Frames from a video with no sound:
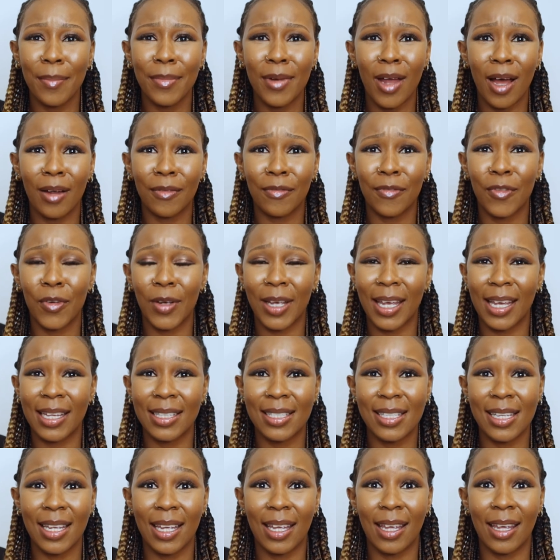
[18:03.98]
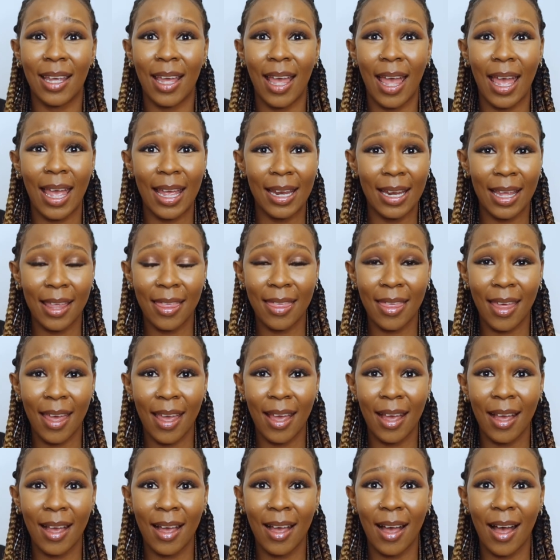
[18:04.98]
I'm not forgetting
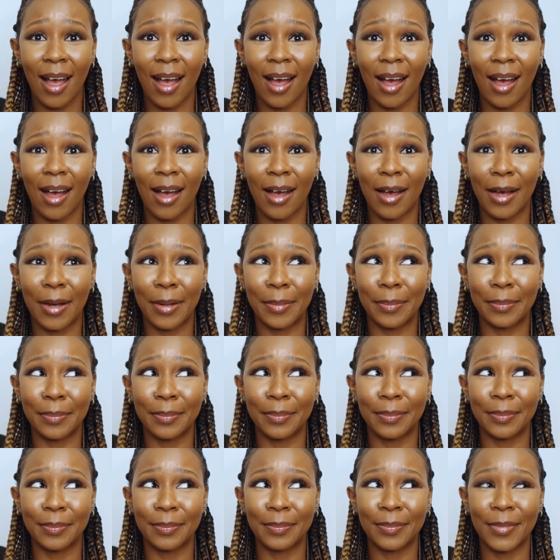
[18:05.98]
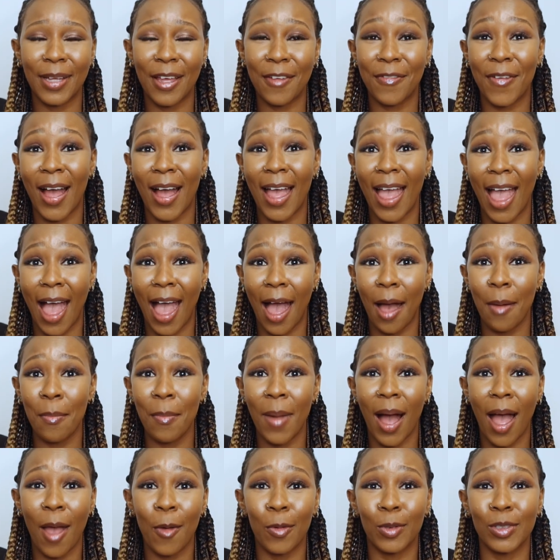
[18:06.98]
anything. If I
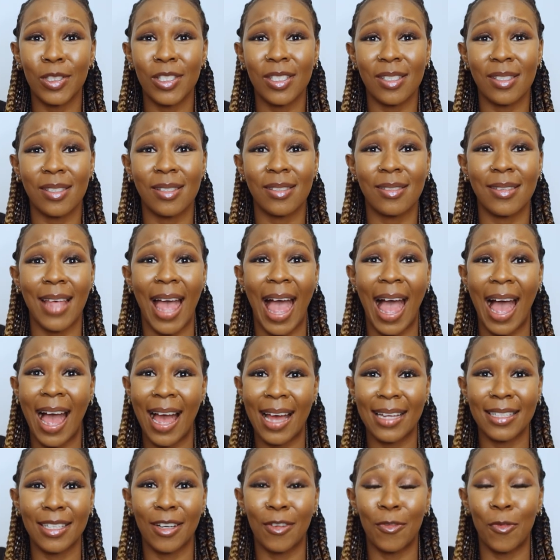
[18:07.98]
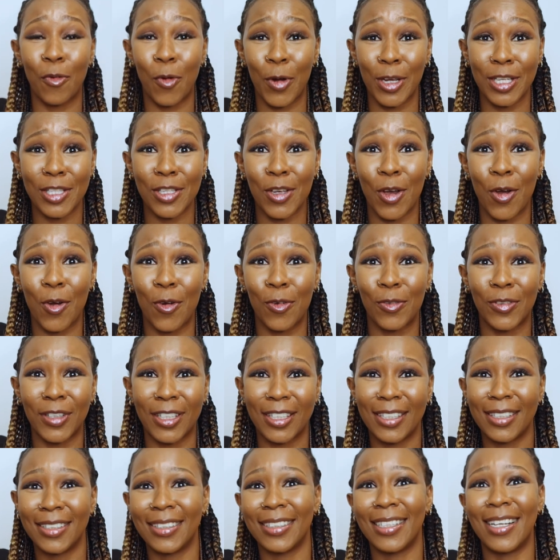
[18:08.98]
am, I will just add a
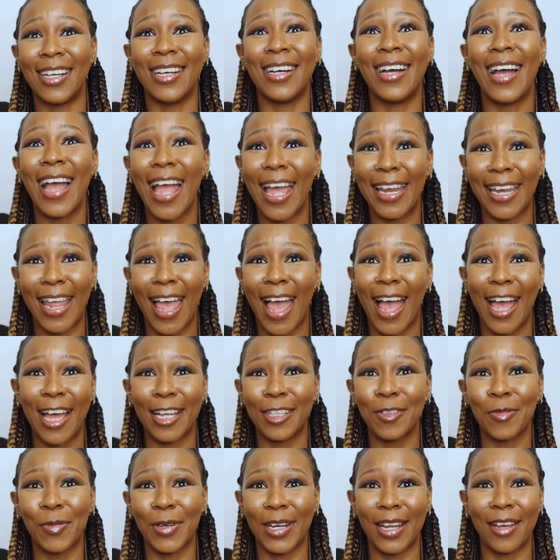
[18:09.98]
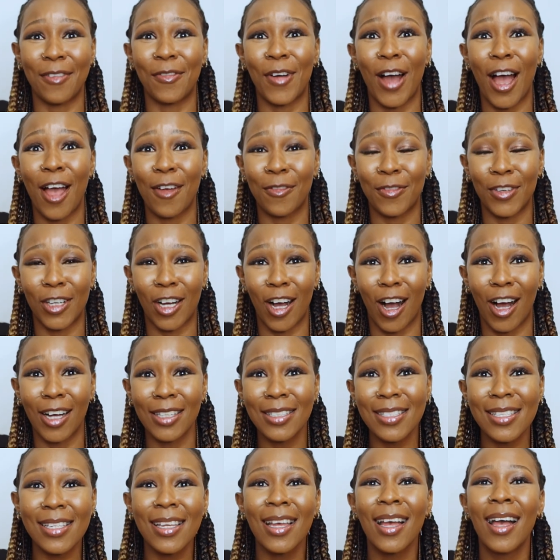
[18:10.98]
voiceover and add whatever I
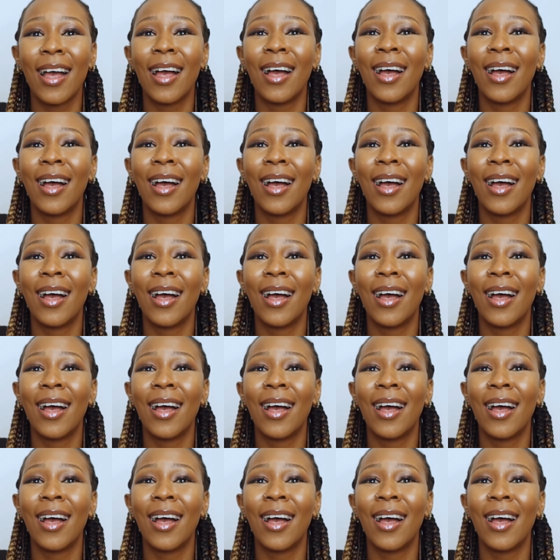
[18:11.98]
forgot.